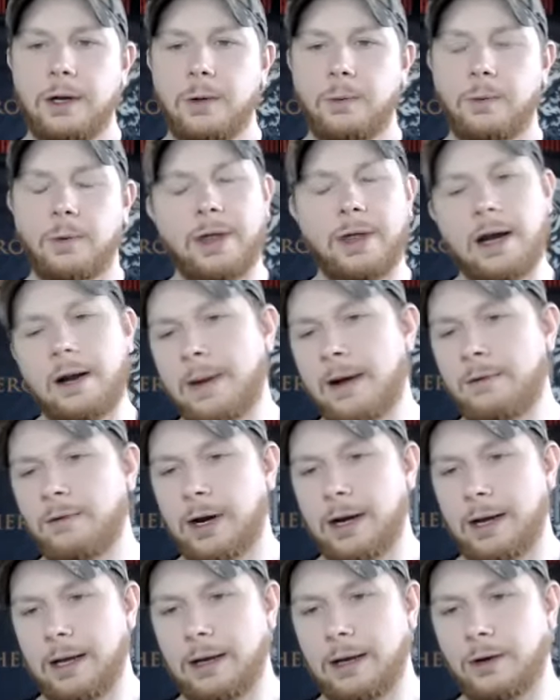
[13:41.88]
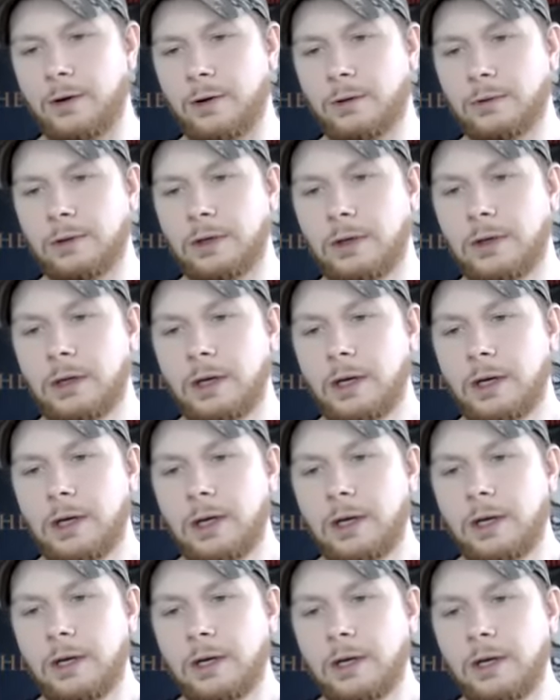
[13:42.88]
well, then I'm never going to hit gold.
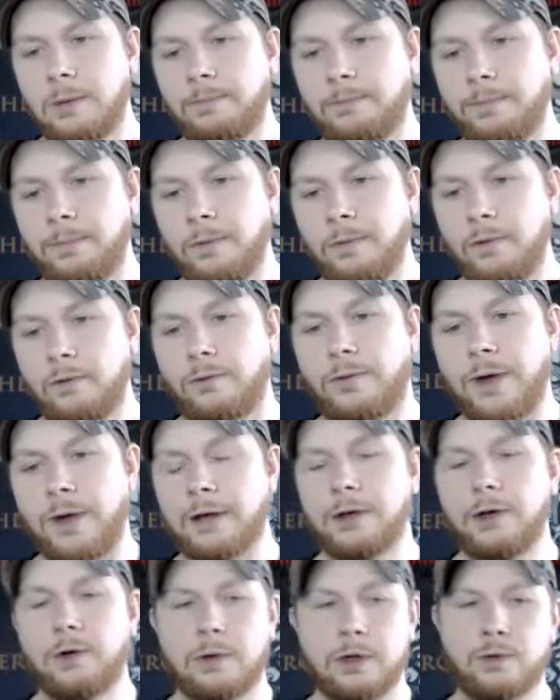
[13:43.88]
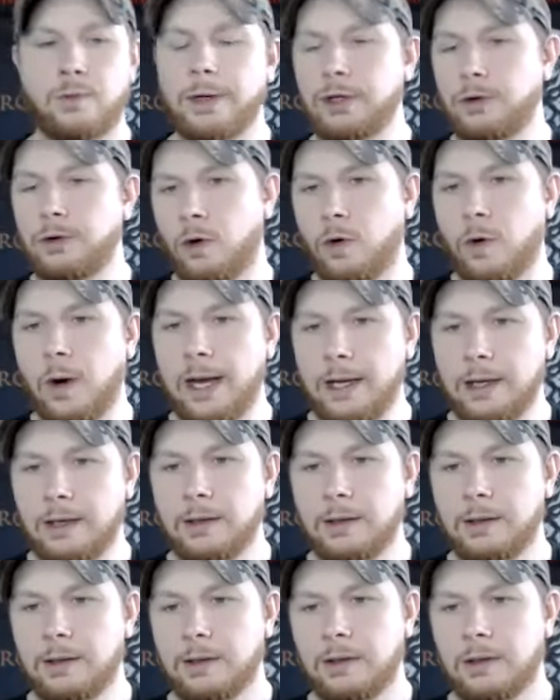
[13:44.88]
Failure is when you quit,
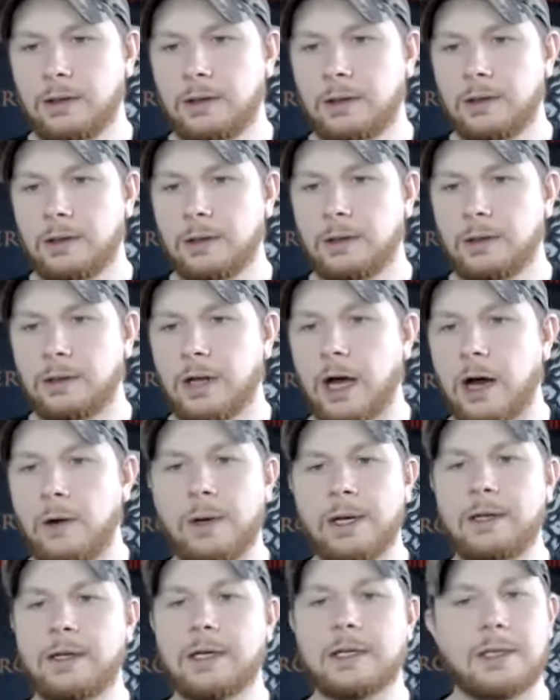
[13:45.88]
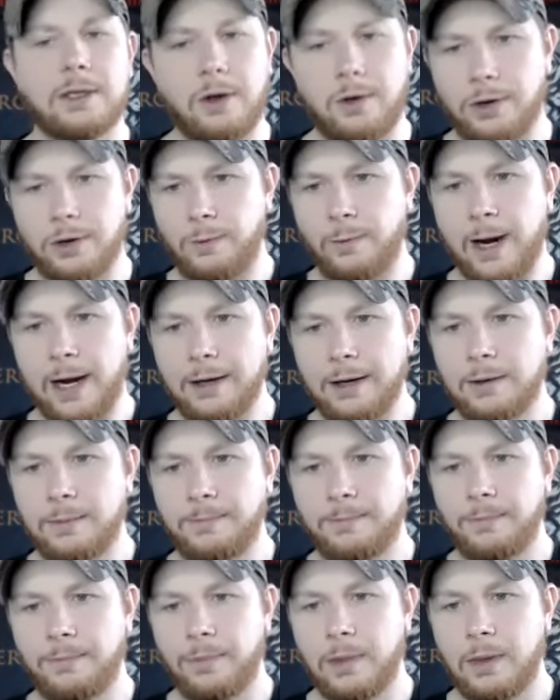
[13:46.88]
not when it doesn't go your way.
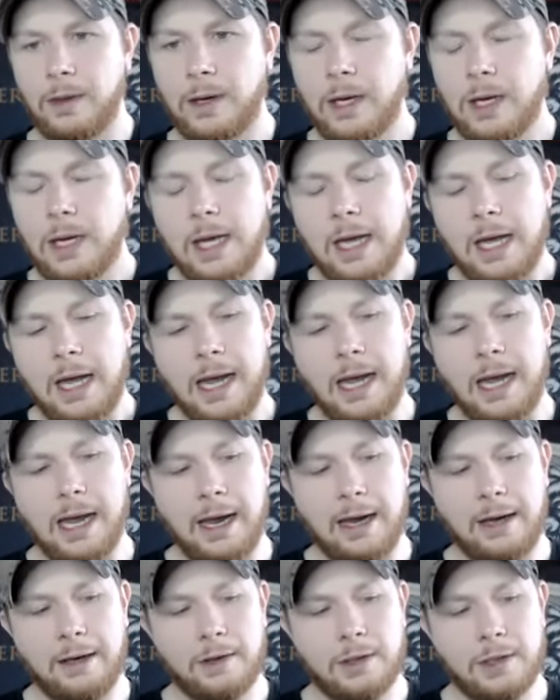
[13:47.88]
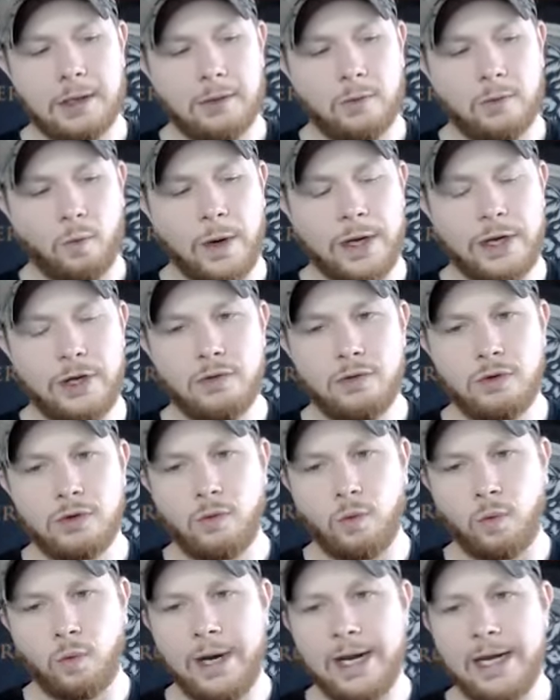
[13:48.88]
And when you
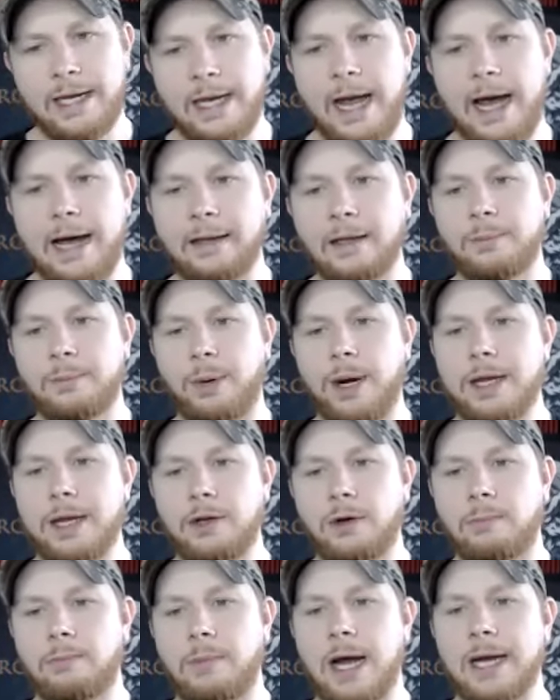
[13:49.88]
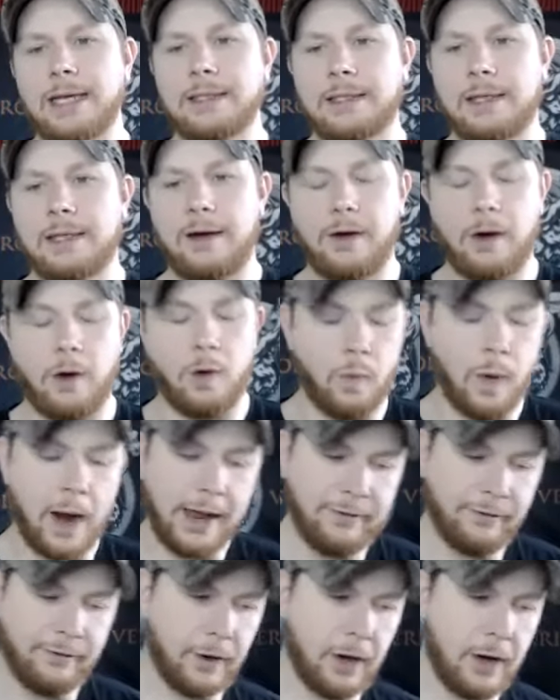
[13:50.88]
recalibrate your mindset
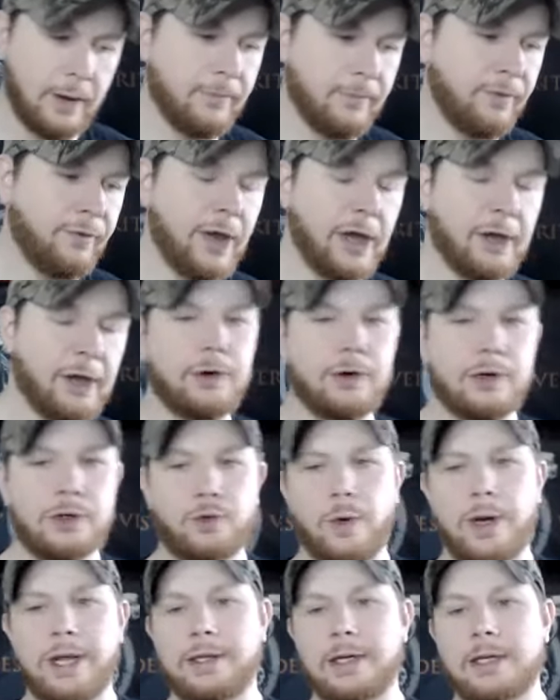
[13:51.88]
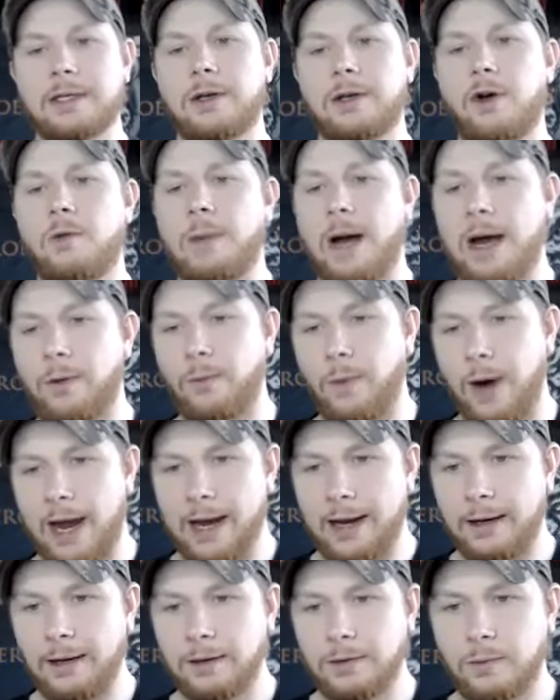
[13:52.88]
away from failure is when it doesn't go my
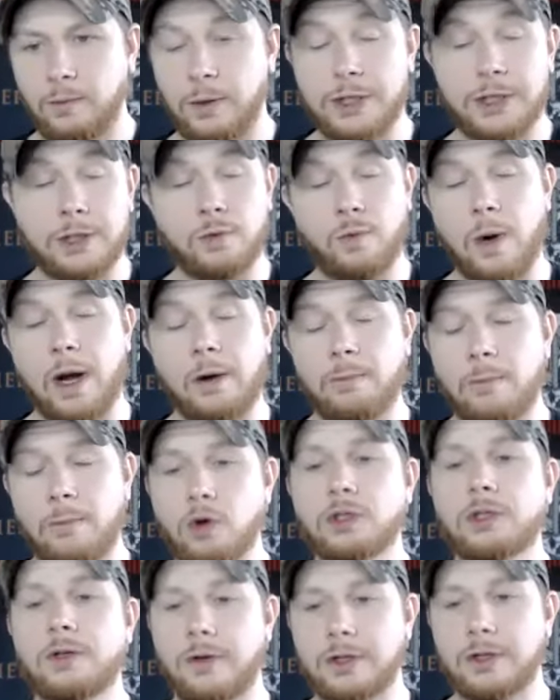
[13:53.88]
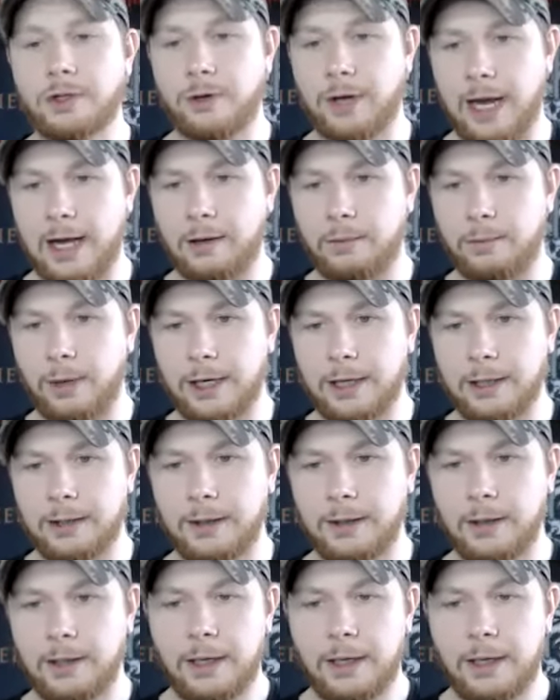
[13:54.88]
way, which is where most of us are calibrated.